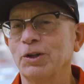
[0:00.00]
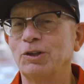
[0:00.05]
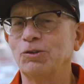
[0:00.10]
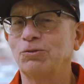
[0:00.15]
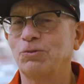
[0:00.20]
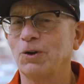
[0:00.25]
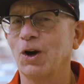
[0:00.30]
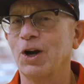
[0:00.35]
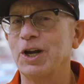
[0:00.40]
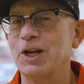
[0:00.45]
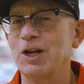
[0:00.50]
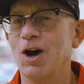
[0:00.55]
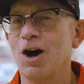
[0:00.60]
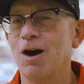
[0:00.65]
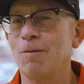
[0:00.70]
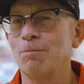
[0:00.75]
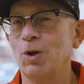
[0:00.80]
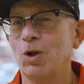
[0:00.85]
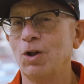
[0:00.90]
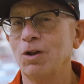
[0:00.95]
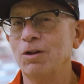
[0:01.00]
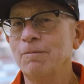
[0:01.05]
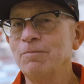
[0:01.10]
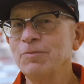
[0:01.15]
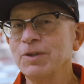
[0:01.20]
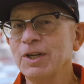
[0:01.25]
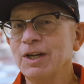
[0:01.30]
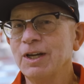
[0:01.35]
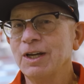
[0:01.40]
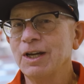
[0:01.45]
He's very humble.
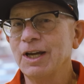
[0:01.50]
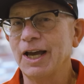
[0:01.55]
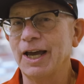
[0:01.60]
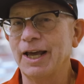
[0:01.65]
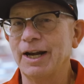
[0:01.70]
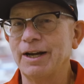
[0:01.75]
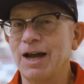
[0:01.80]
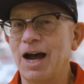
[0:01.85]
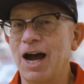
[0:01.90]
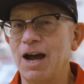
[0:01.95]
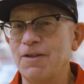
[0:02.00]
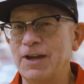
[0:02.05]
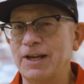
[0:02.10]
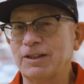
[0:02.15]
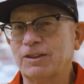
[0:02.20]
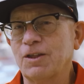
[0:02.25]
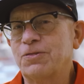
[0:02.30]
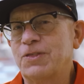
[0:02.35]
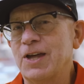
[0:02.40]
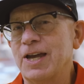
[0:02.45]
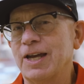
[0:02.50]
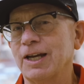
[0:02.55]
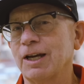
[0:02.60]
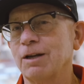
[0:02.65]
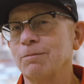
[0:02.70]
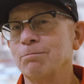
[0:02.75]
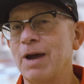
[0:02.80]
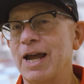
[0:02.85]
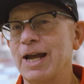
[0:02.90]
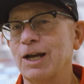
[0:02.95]
And I think the thing
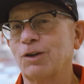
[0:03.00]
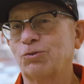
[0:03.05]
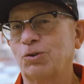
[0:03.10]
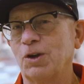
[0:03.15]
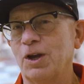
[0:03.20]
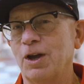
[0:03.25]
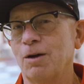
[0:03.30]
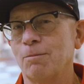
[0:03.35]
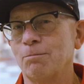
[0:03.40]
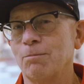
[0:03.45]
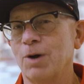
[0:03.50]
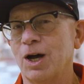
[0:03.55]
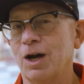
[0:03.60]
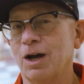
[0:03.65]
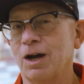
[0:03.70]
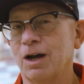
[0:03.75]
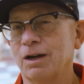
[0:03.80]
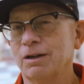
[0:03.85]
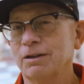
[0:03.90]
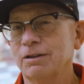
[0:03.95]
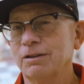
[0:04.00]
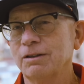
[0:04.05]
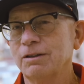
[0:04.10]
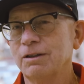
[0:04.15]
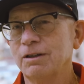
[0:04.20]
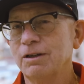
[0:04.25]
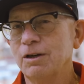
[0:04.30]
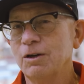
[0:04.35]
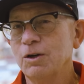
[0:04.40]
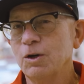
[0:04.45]
that makes him
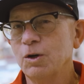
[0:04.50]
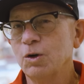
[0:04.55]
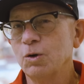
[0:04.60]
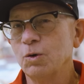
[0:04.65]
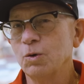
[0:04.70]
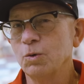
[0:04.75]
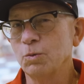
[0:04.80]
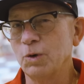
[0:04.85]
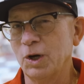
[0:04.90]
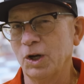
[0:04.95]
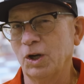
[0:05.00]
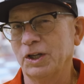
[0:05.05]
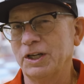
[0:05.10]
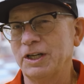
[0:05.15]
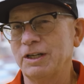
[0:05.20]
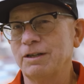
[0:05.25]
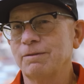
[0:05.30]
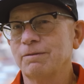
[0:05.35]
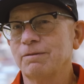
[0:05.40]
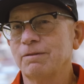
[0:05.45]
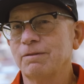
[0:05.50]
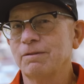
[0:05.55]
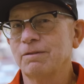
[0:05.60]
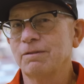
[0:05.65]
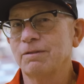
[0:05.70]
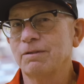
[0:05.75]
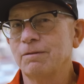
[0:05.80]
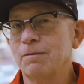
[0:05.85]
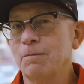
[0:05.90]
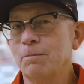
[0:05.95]
really
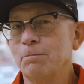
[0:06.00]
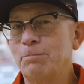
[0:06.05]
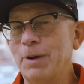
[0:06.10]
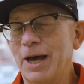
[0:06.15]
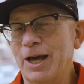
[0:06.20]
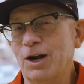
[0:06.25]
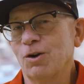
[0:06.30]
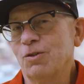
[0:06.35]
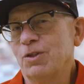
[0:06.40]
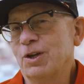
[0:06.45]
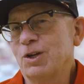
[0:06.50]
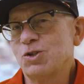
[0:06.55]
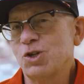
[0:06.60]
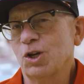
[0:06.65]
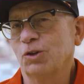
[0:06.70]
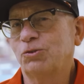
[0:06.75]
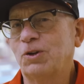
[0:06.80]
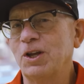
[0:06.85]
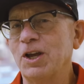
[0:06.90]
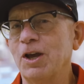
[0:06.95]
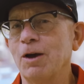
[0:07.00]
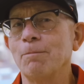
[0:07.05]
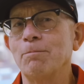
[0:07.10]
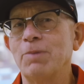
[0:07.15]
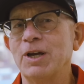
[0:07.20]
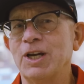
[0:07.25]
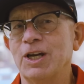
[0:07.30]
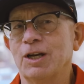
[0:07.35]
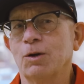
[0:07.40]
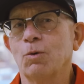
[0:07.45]
better than just him
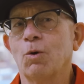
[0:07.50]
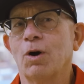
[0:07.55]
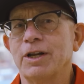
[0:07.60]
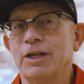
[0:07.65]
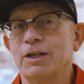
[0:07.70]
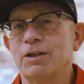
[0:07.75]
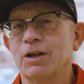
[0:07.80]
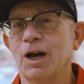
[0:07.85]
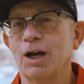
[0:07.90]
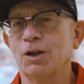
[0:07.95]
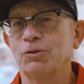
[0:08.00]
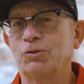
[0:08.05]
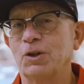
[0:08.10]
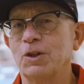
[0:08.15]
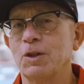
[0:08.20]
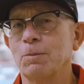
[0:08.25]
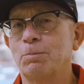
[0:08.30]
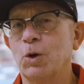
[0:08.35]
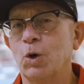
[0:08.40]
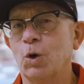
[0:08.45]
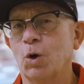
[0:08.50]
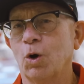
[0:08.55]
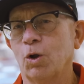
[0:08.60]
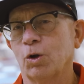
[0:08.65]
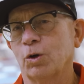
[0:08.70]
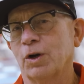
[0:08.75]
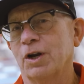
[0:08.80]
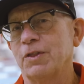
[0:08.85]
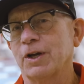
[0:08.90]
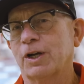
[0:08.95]
being what he does in the pool
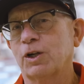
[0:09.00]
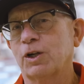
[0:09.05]
or in the